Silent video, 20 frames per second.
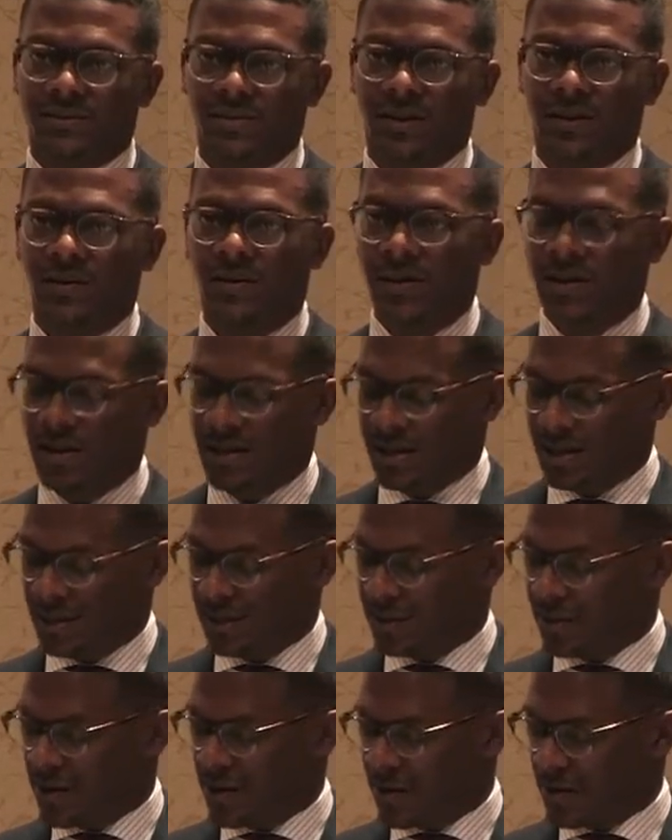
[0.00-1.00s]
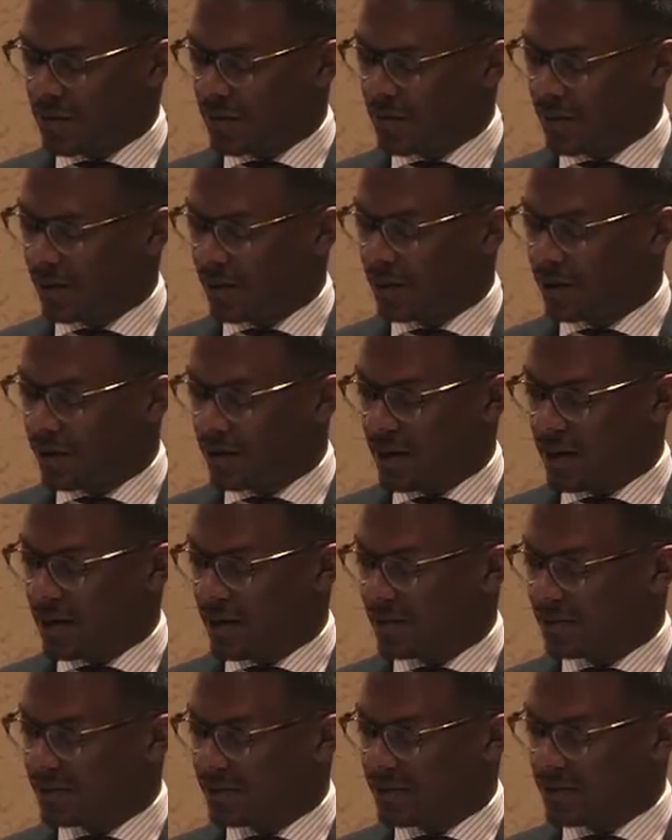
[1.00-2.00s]
So, you know, you're
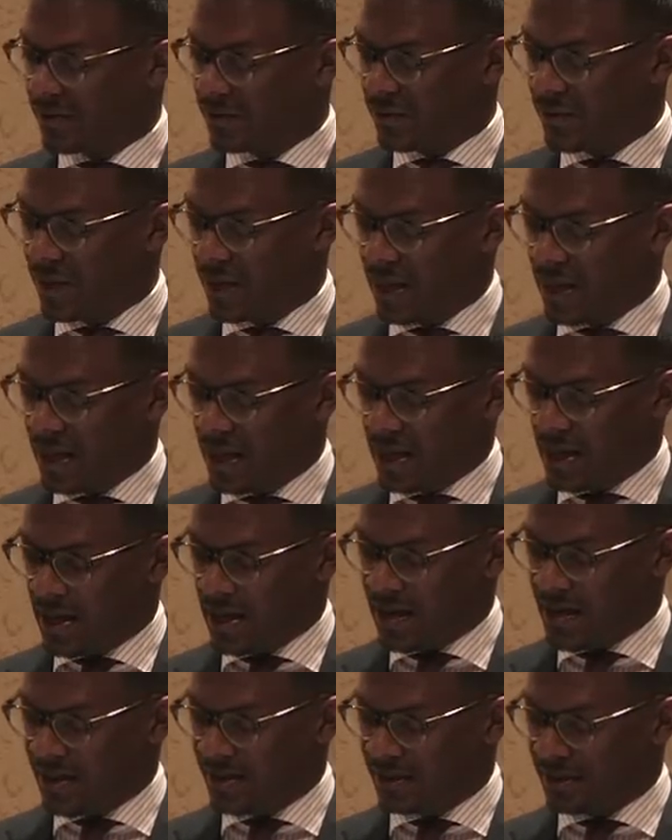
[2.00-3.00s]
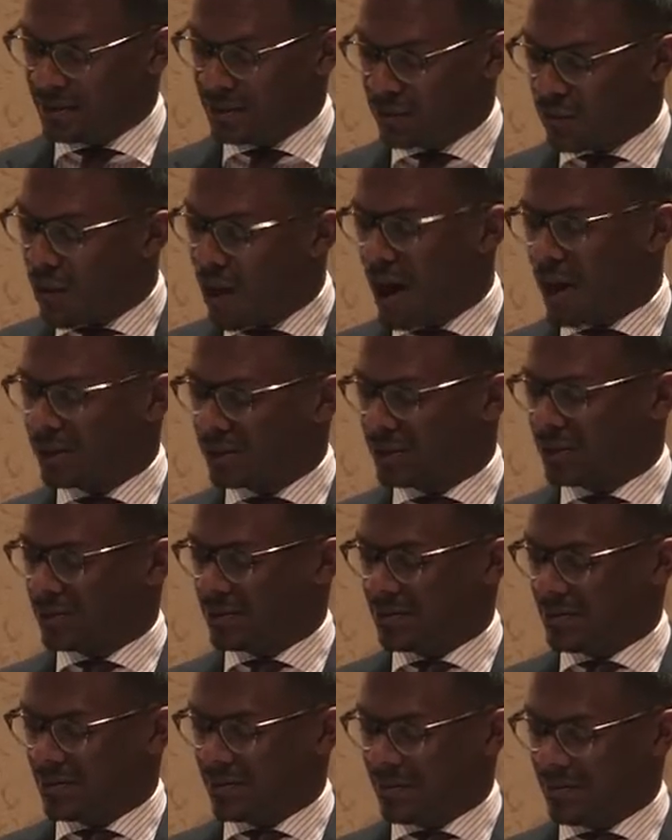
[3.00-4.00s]
here to squash
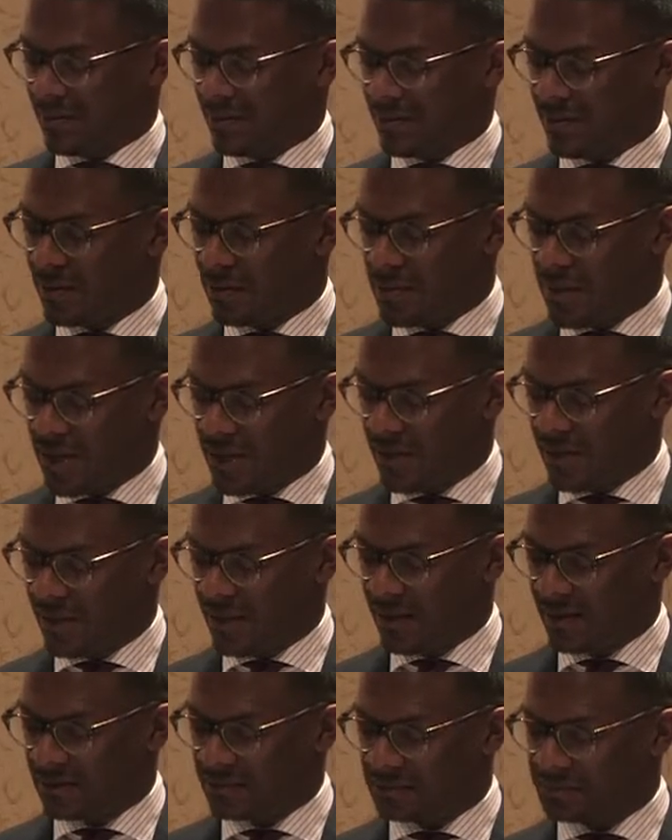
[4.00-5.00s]
the myth